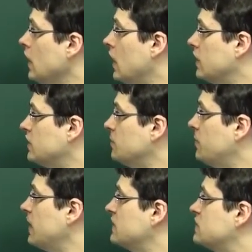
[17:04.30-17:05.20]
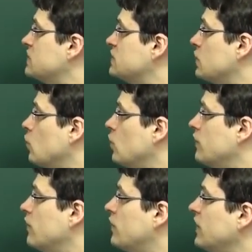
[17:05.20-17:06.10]
double passages are one
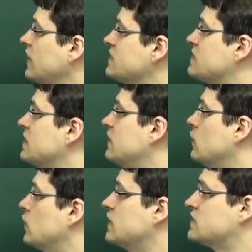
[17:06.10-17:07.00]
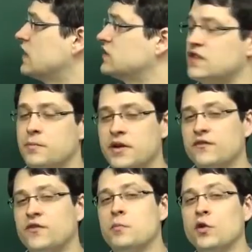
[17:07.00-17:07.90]
of the things in the reading section that
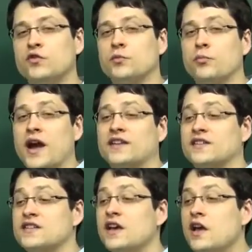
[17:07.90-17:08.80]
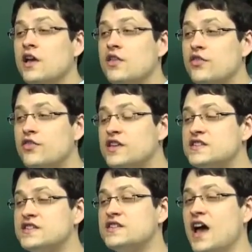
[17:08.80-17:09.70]
benefit most from practice.
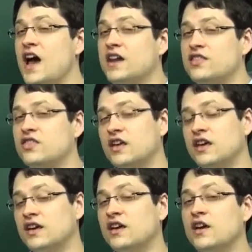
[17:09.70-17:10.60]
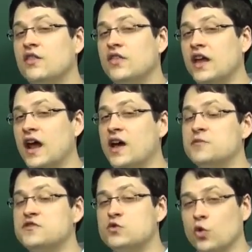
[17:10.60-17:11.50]
This is not a thing that
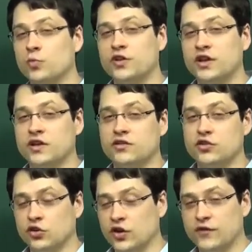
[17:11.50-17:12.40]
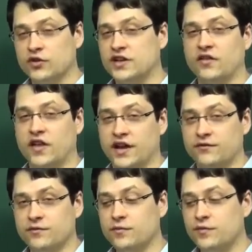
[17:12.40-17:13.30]
happens normally in your everyday life.